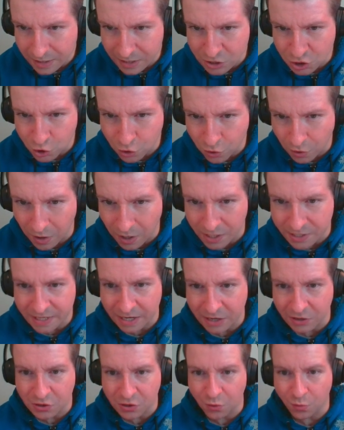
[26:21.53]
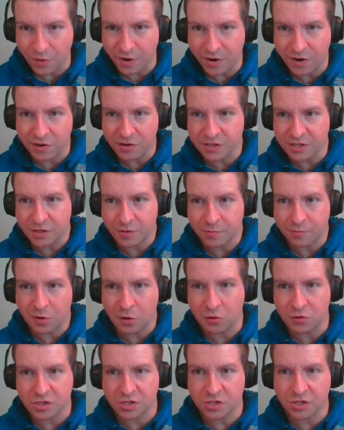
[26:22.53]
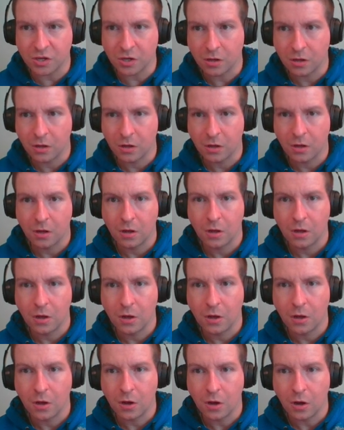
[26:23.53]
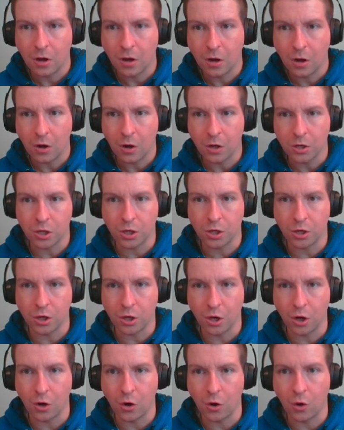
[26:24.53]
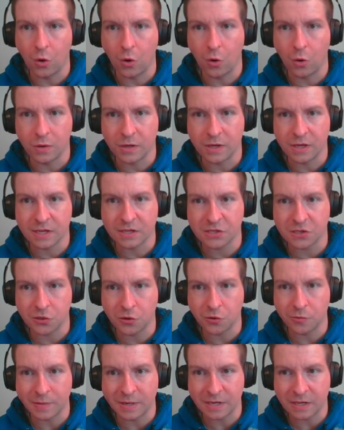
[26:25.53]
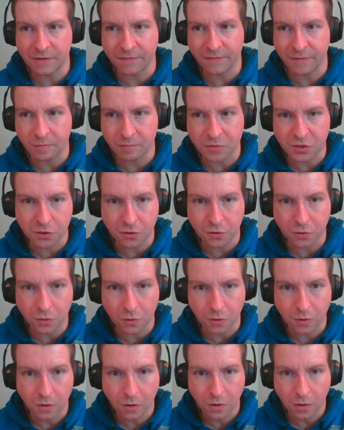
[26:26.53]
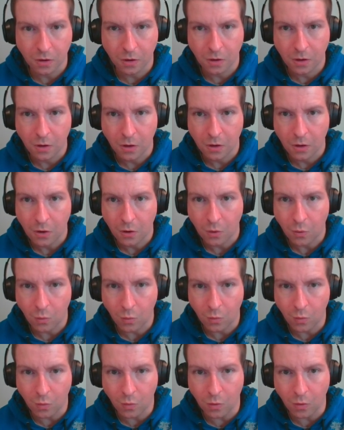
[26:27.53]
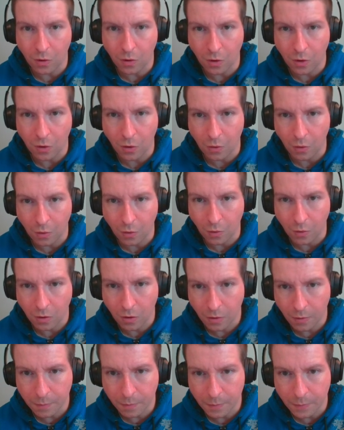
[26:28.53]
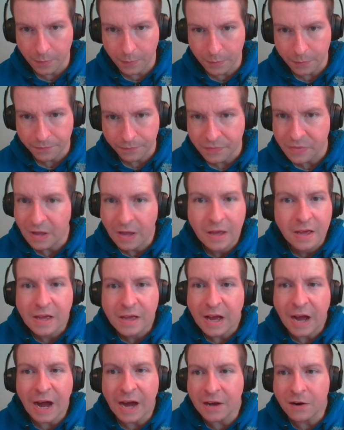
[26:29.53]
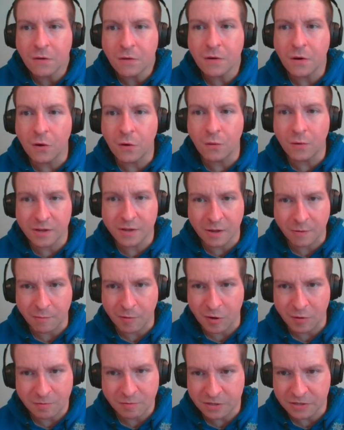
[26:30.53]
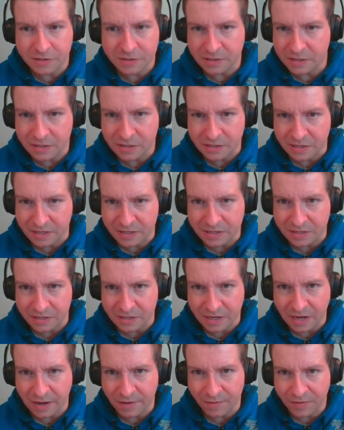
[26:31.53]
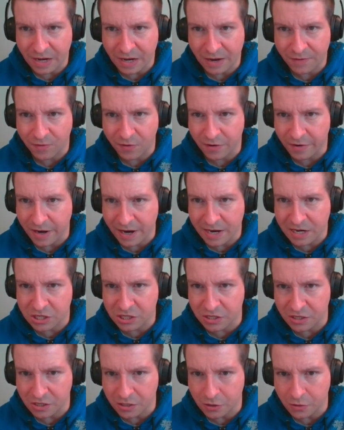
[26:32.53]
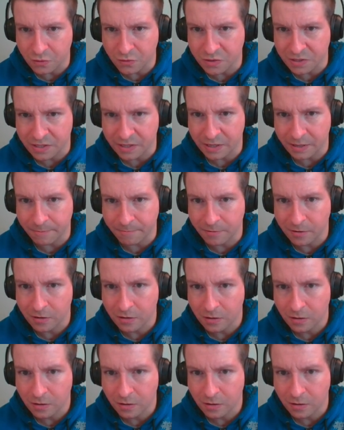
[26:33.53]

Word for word: That draws out the rarest and most. Yo, he has so many of them too. Whoa. I don't know what the purpose of these is. I've never actually used them.